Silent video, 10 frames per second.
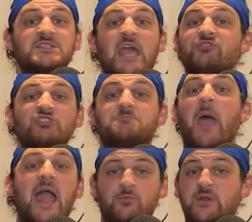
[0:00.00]
because they
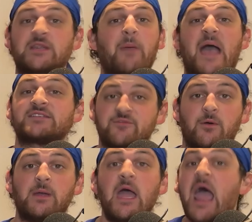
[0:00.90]
just banged with the best
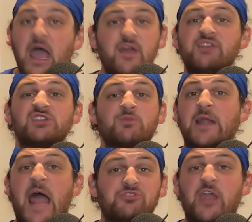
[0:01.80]
of them. And they just
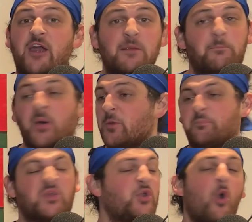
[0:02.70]
went out there and
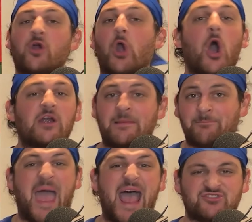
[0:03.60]
put pure heart
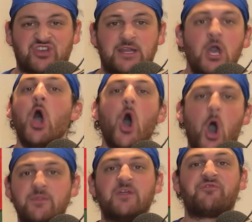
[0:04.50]
and passion
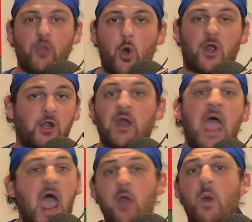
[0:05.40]
on the floor.
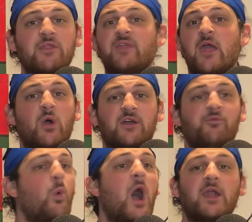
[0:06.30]
And whether they would
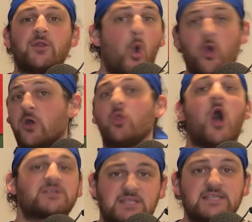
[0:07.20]
have won or
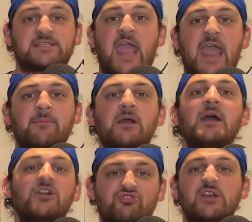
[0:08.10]
lost this game,
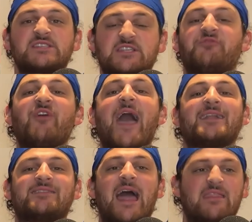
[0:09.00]
just the
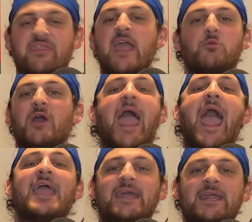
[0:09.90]
fact that they were
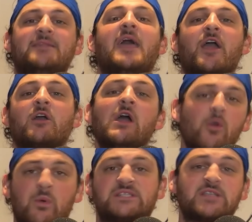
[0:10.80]
hanging in there
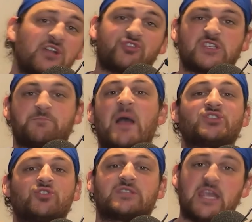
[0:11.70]
with such a
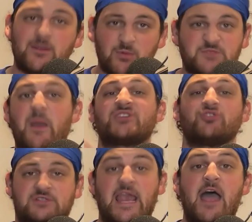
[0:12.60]
special team with
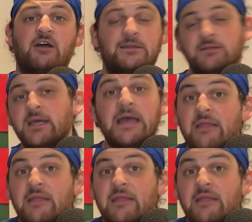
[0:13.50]
special talent,